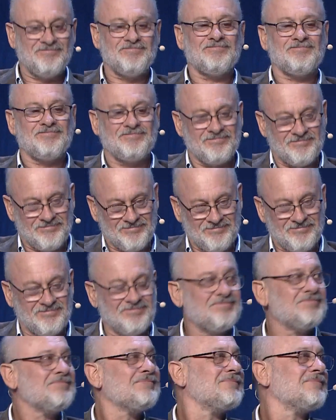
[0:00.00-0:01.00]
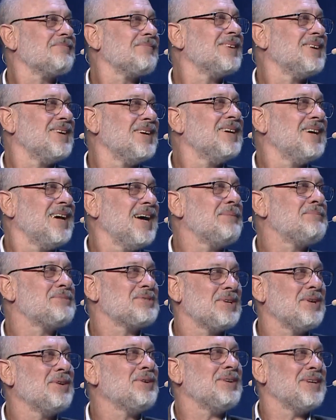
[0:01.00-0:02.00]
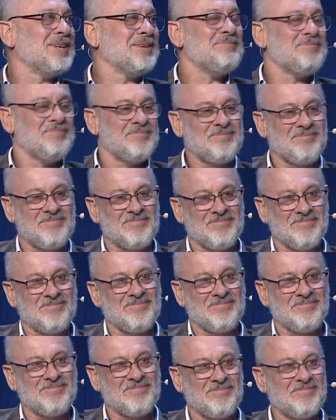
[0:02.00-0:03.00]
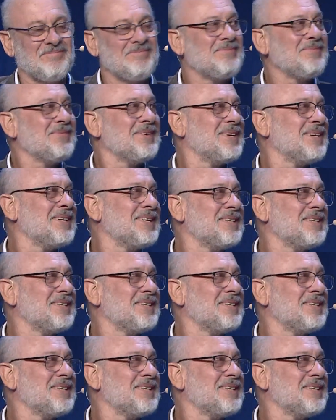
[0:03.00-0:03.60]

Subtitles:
best time is today. So move on it now. Ladies